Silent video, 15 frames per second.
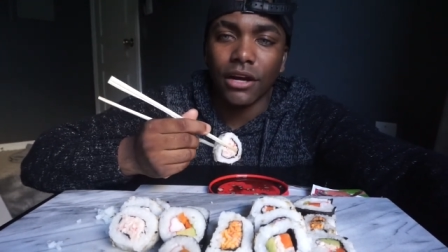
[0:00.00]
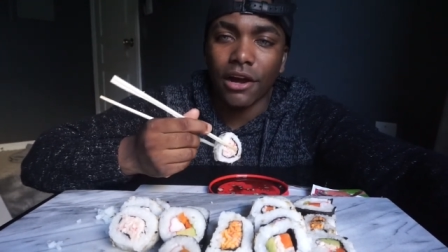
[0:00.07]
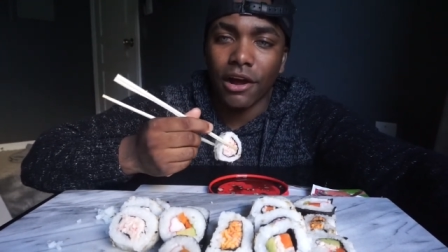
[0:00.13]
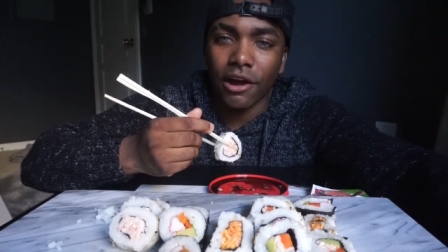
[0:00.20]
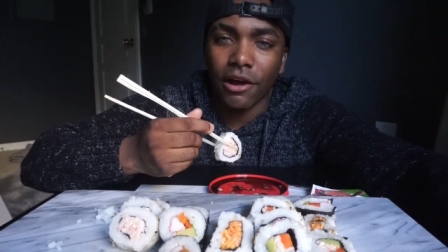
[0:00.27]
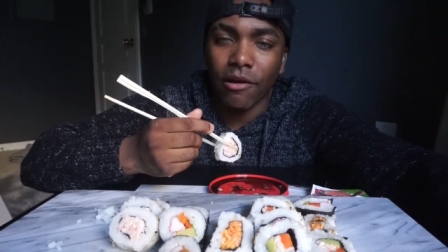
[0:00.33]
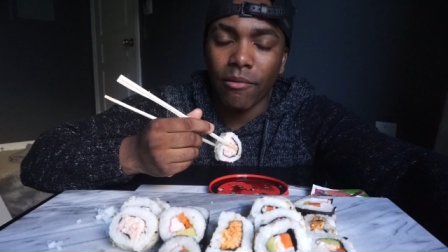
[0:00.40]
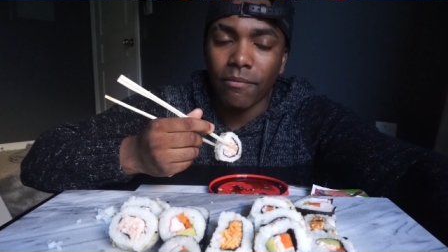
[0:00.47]

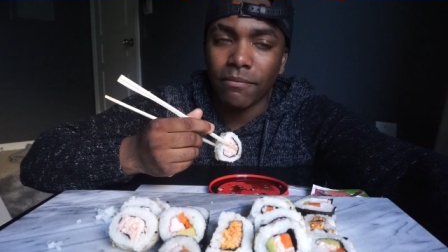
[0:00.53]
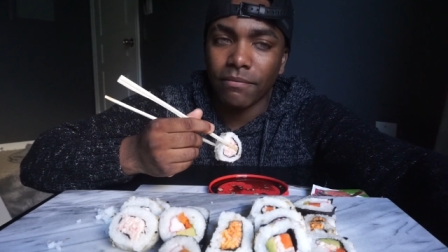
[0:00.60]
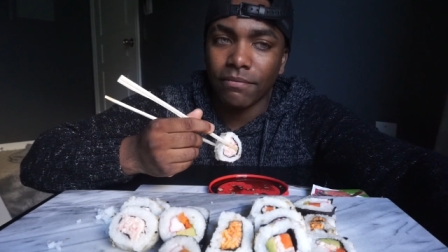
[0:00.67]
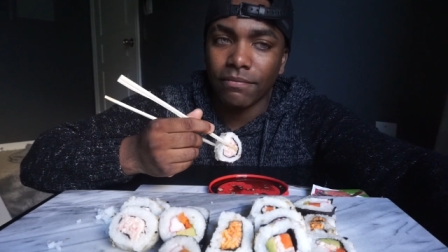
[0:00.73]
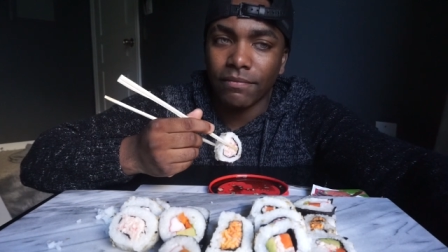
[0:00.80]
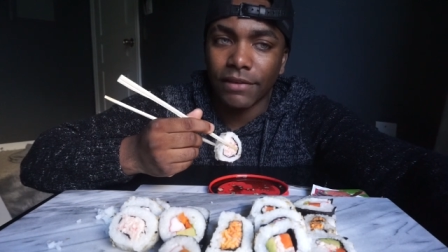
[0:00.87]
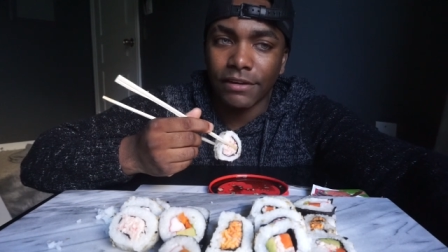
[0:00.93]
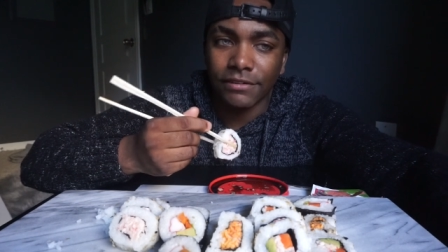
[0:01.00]
um,
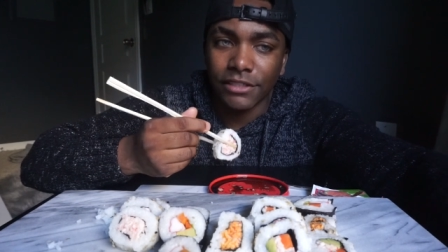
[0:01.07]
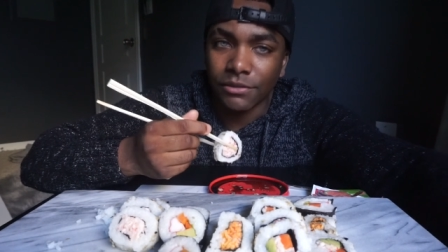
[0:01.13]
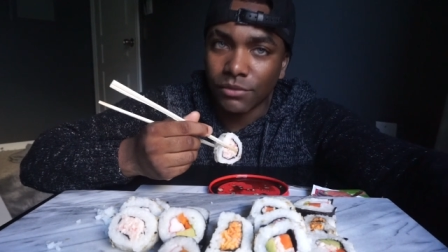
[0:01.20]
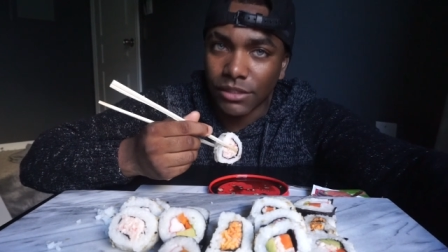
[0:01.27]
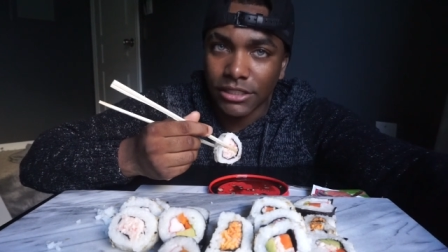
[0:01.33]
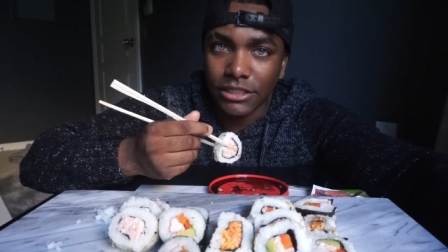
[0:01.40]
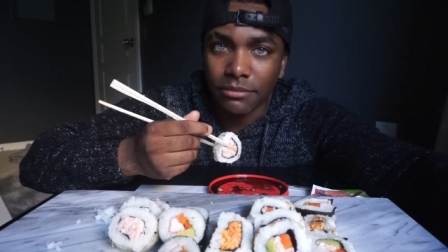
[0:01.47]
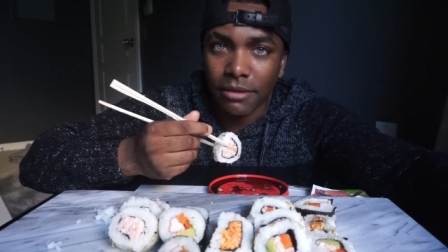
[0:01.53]
if he
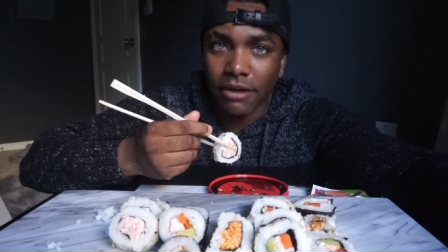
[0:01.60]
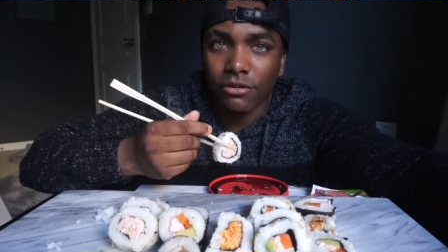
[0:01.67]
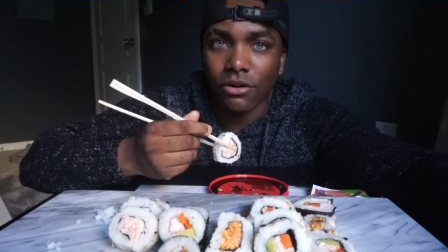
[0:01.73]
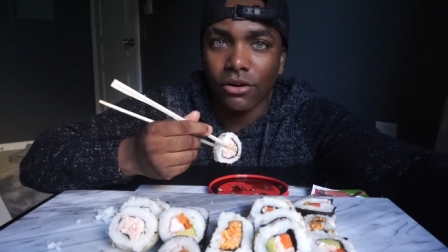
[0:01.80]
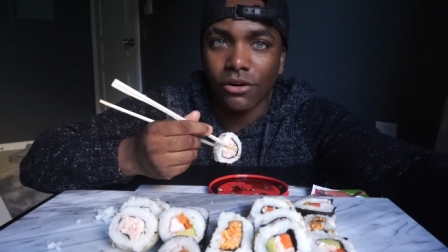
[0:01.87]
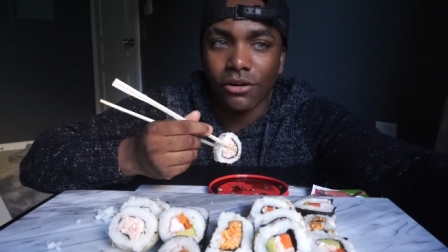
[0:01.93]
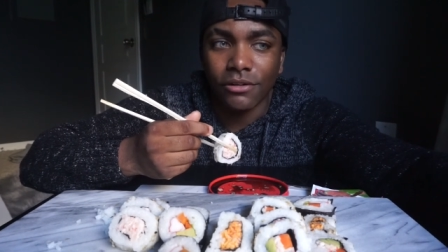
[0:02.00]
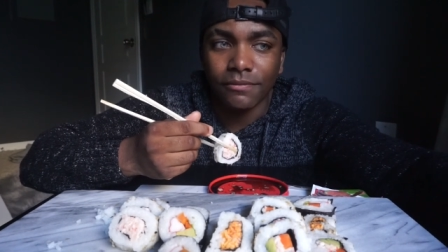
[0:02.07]
wanted some
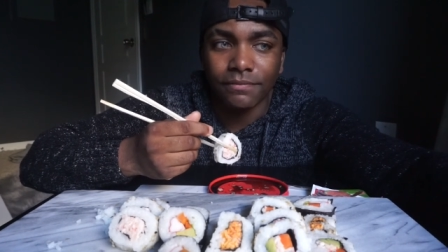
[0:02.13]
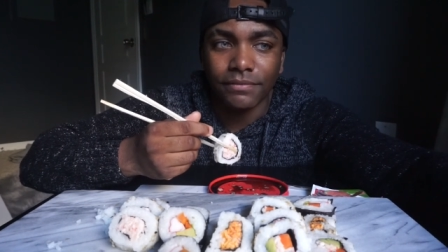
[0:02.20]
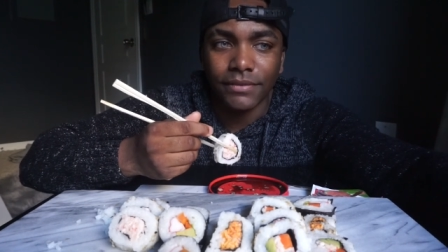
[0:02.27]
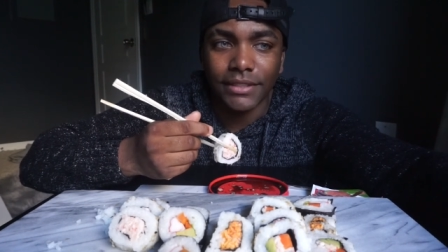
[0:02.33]
alcohol.